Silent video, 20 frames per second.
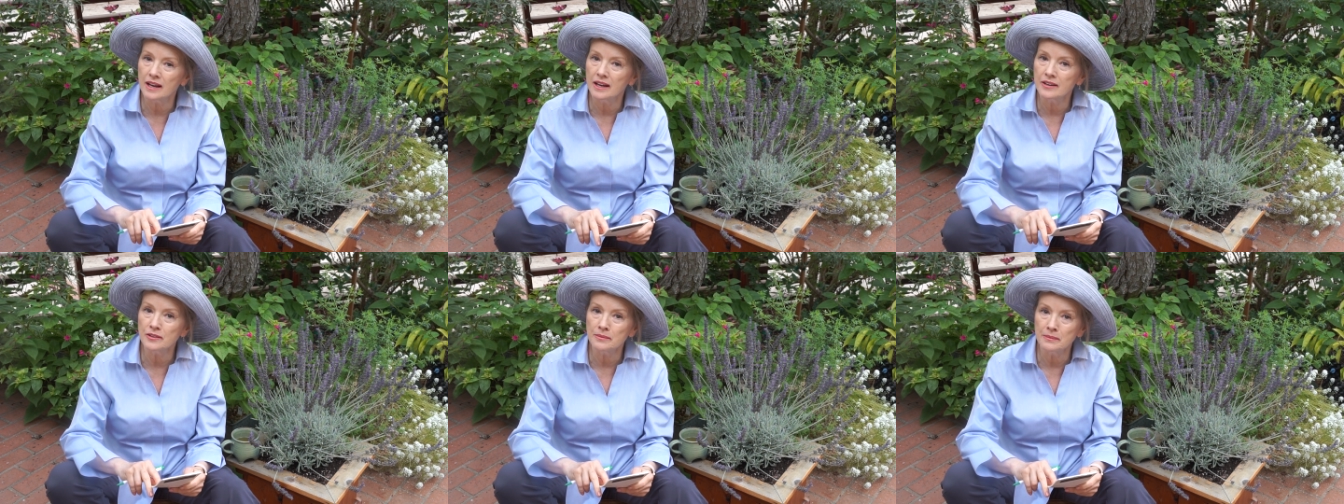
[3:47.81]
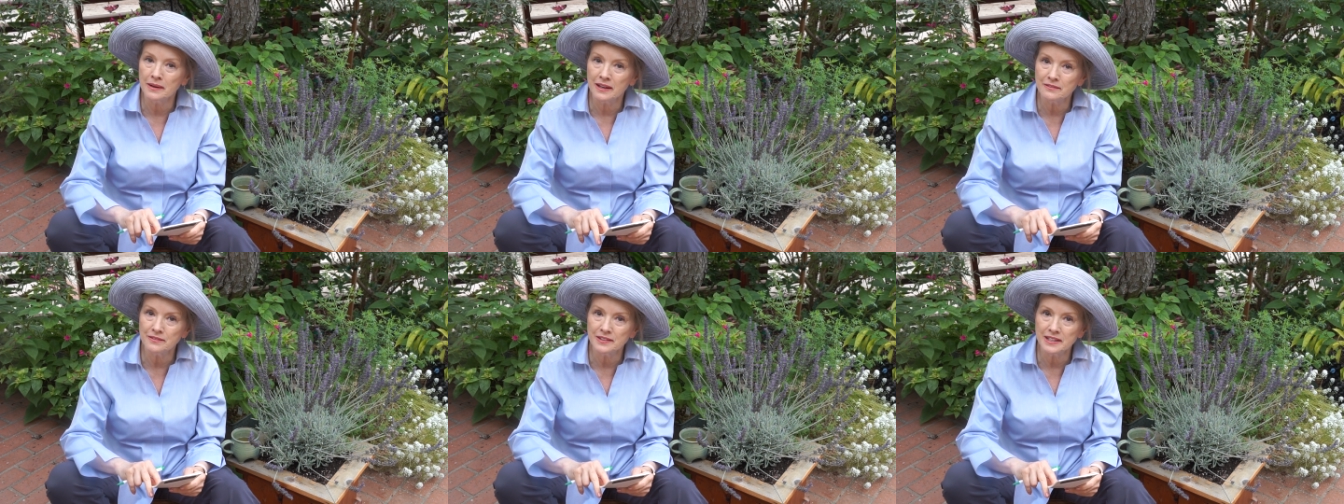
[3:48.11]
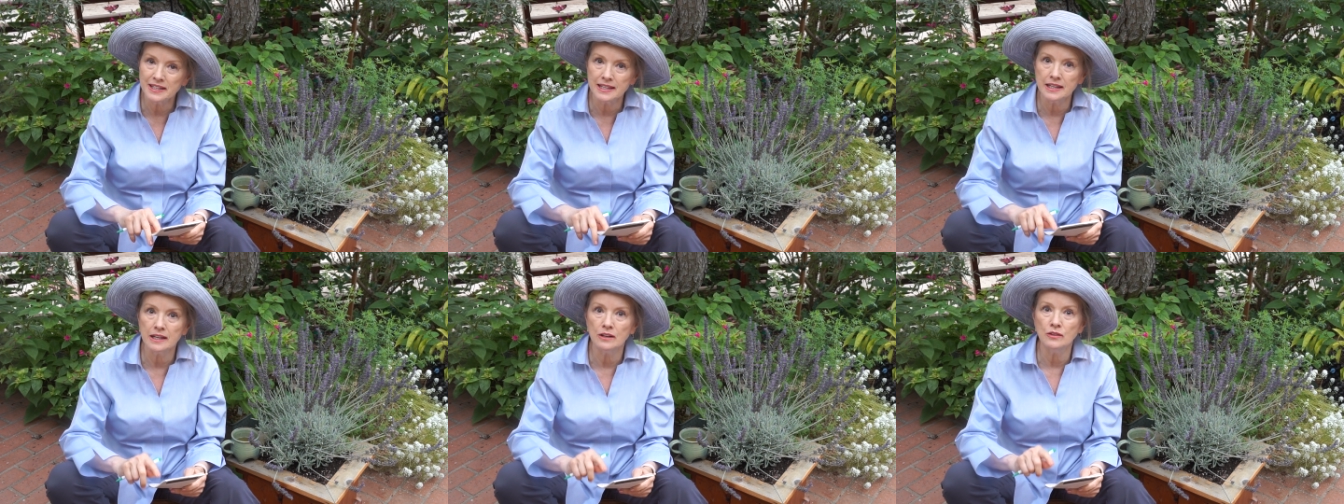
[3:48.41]
under my
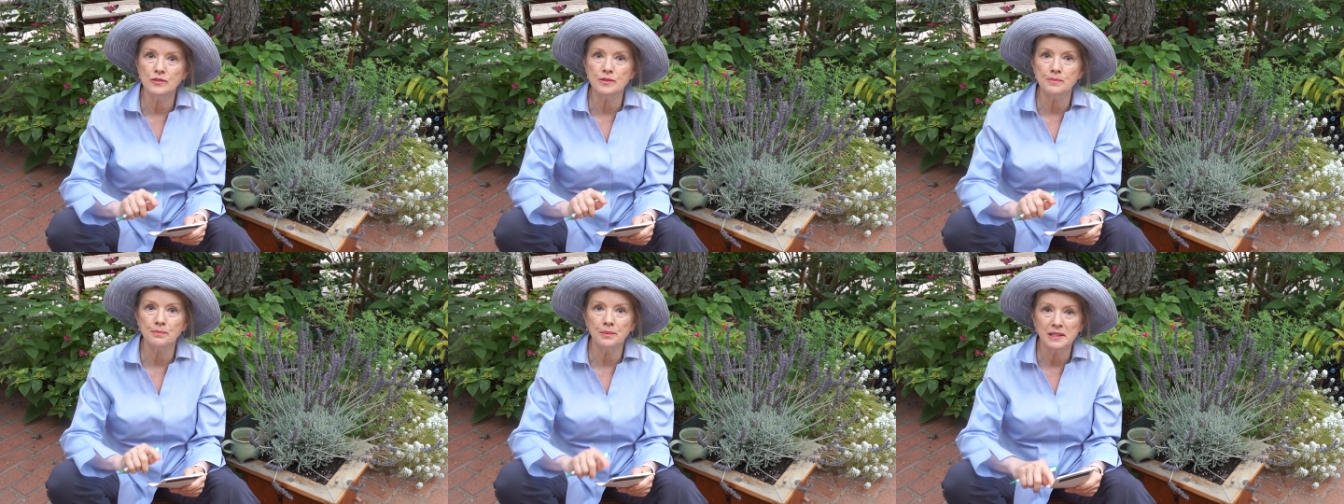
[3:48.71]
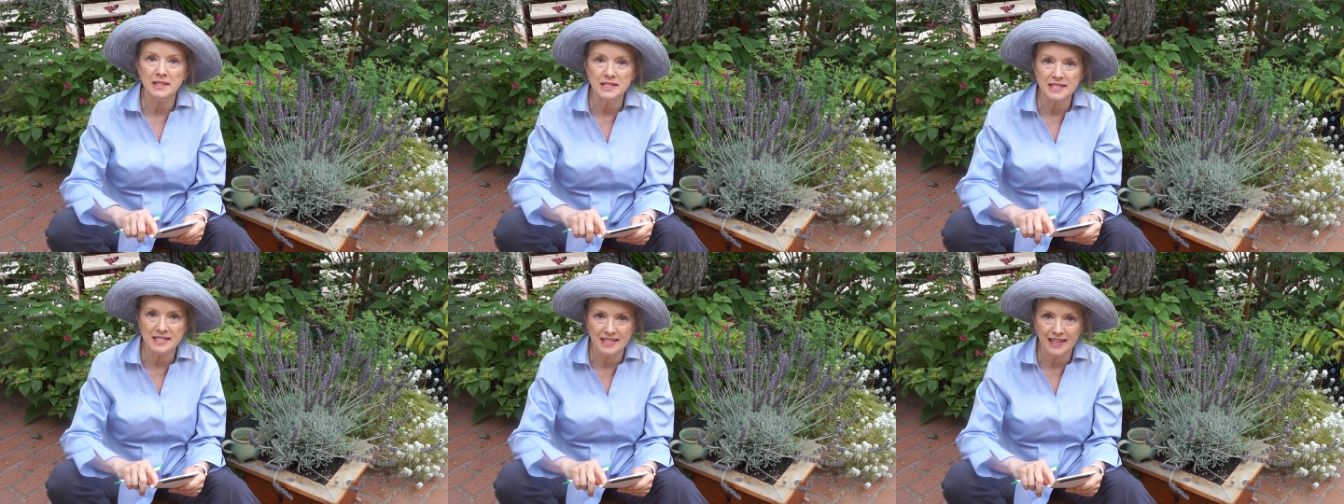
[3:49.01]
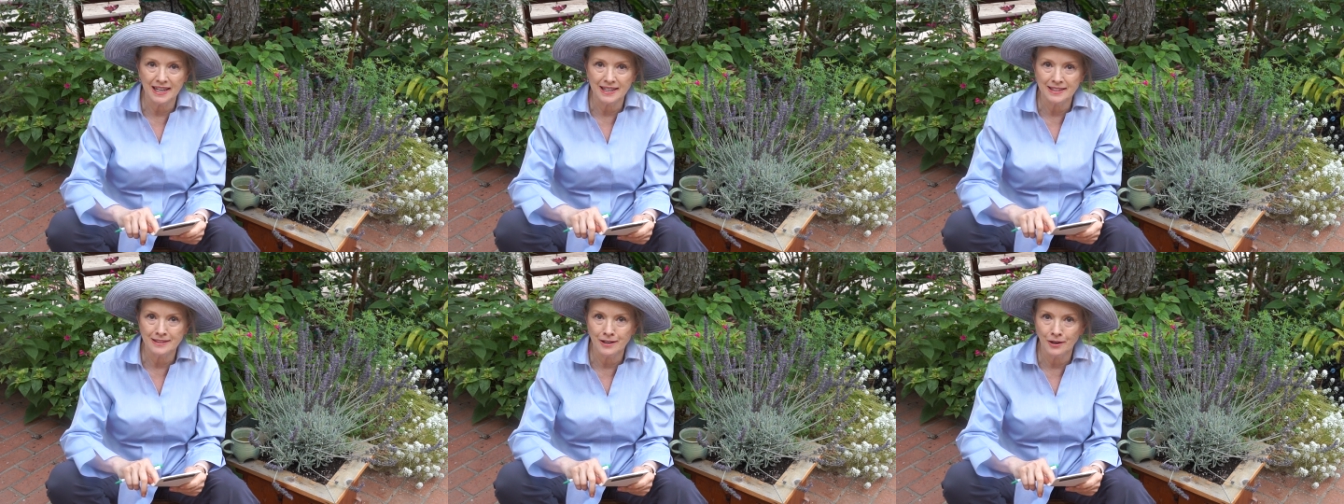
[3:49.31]
videos, please
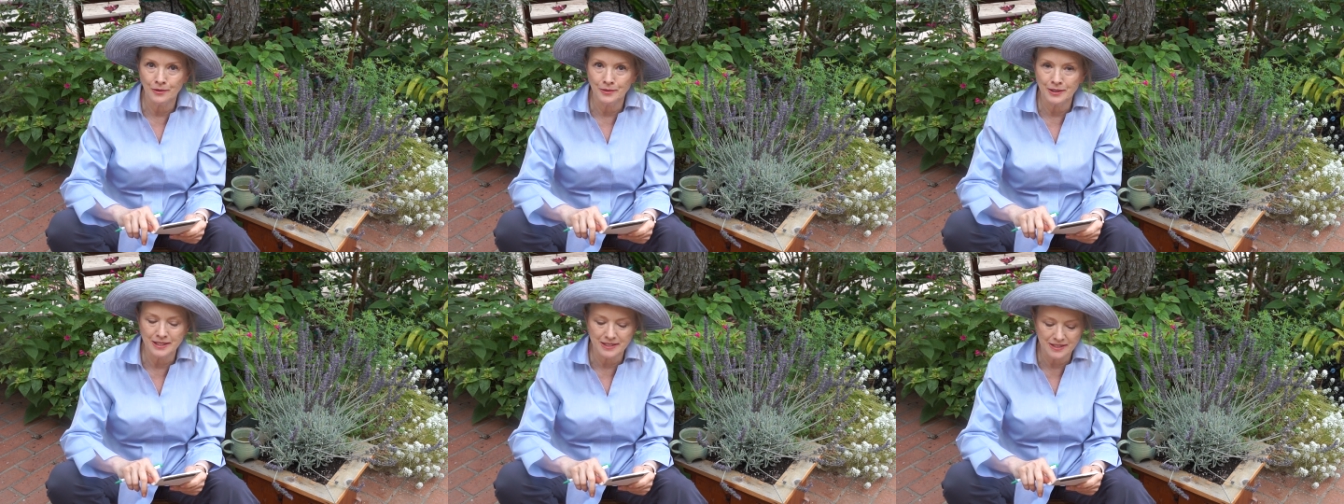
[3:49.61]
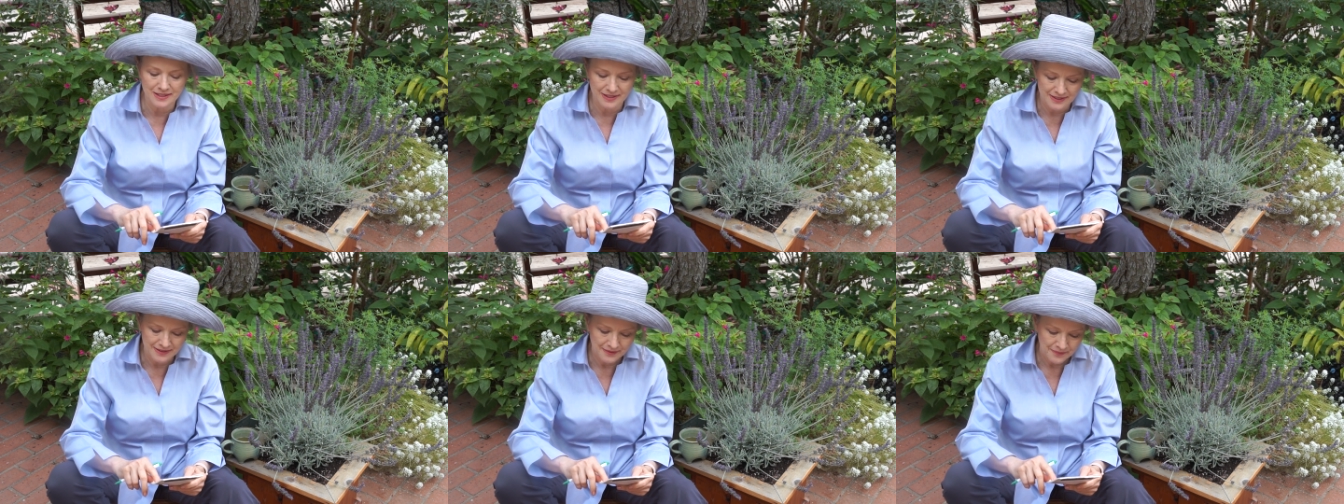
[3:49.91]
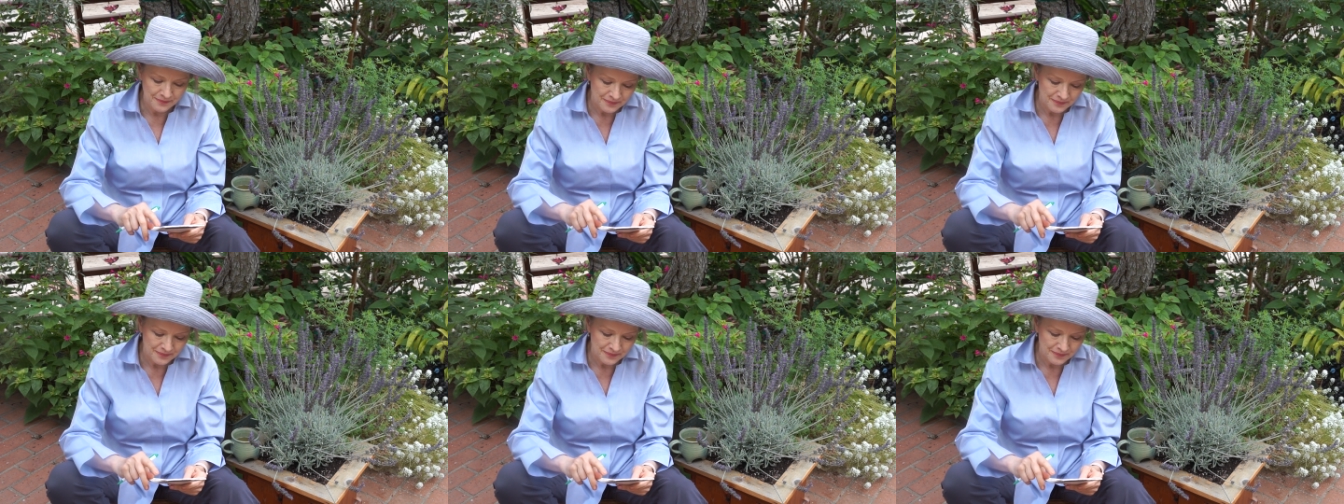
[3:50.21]
take notice.